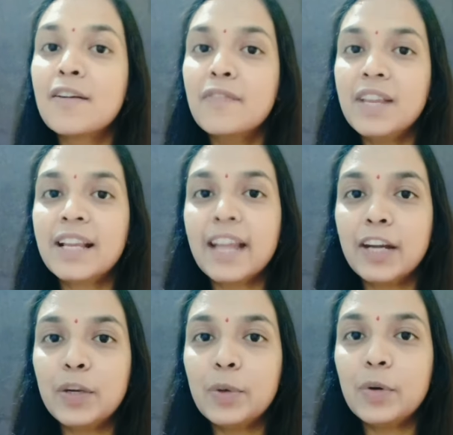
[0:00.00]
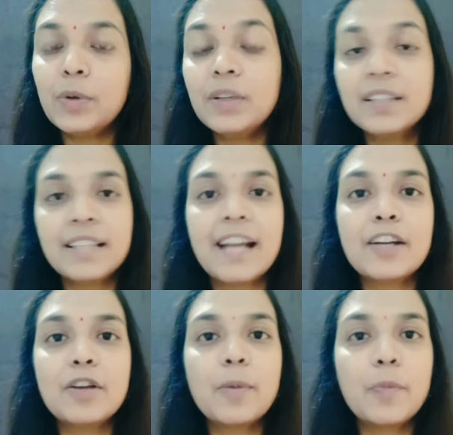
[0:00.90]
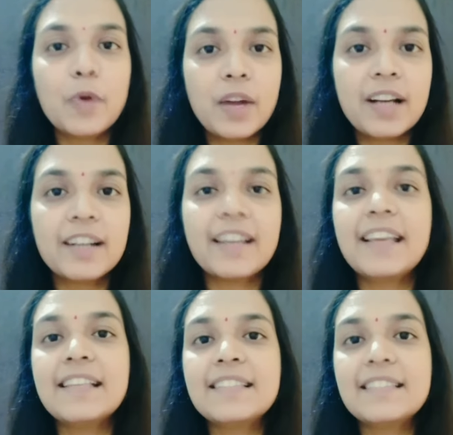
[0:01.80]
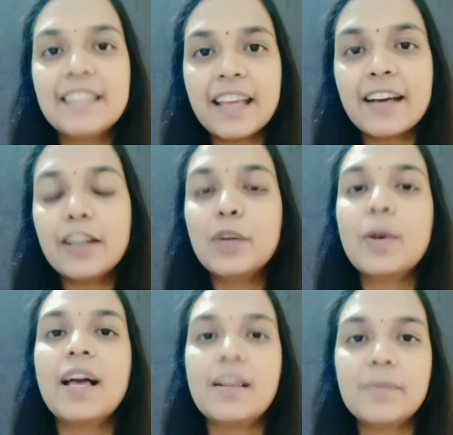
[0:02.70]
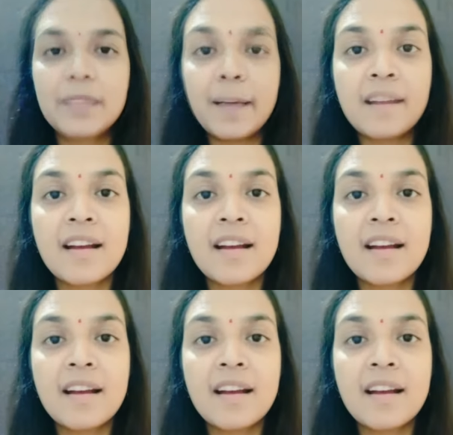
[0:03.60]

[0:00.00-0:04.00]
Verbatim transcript: will get to know that your product is there to help them.